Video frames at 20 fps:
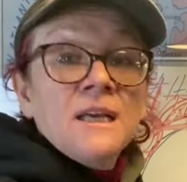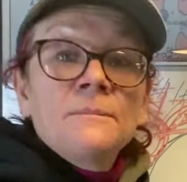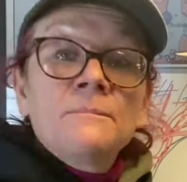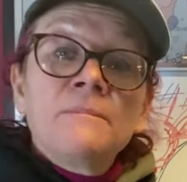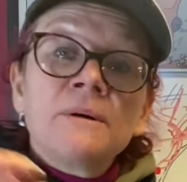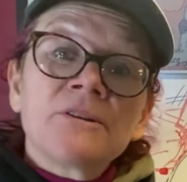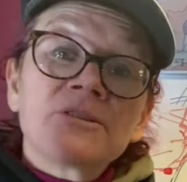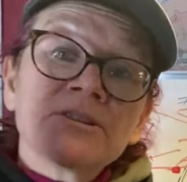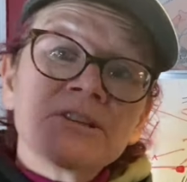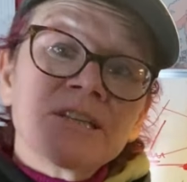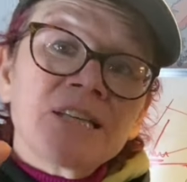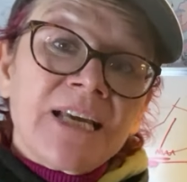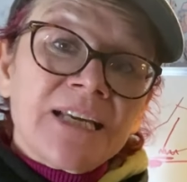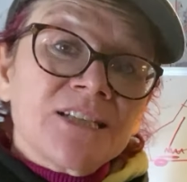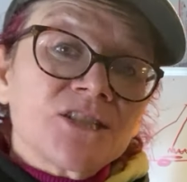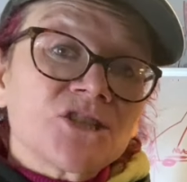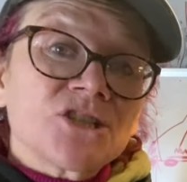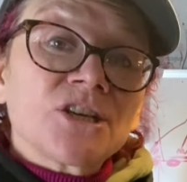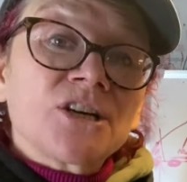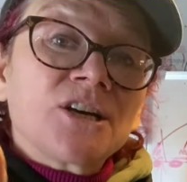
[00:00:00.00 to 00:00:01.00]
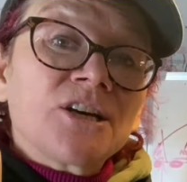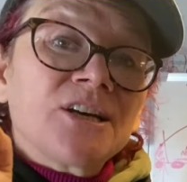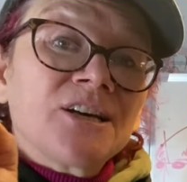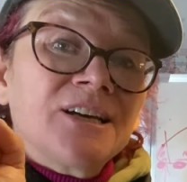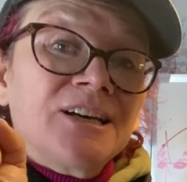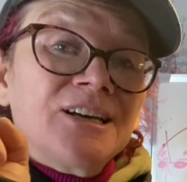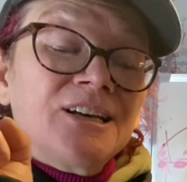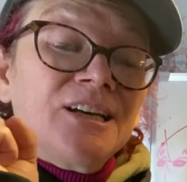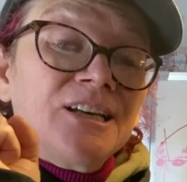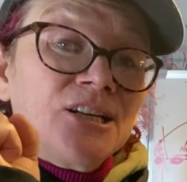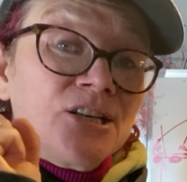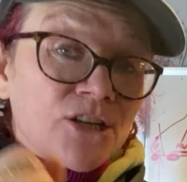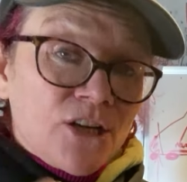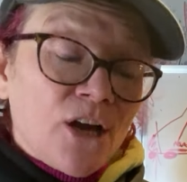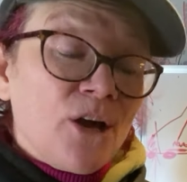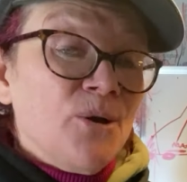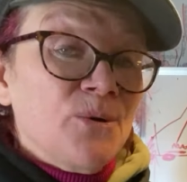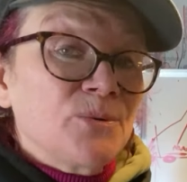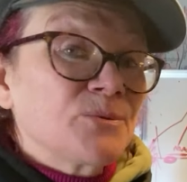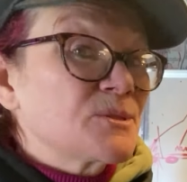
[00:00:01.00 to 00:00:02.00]
Mother Nature
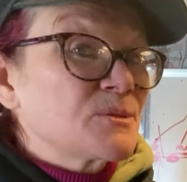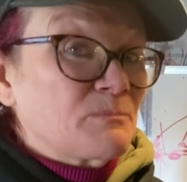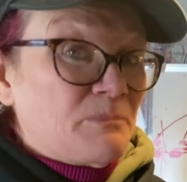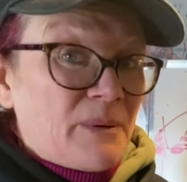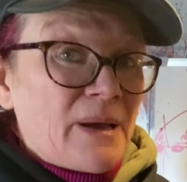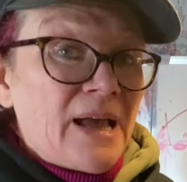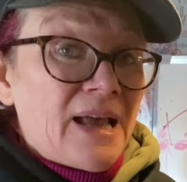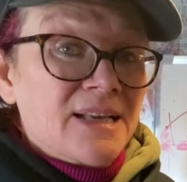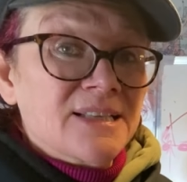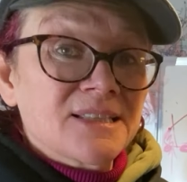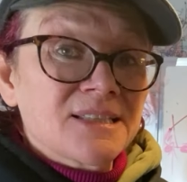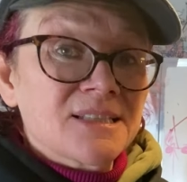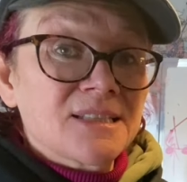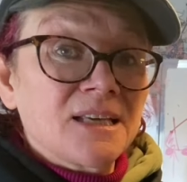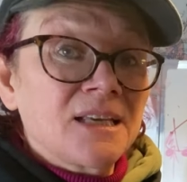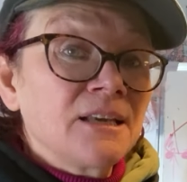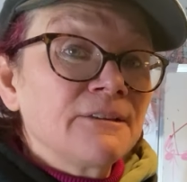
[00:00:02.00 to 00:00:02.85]
knows best,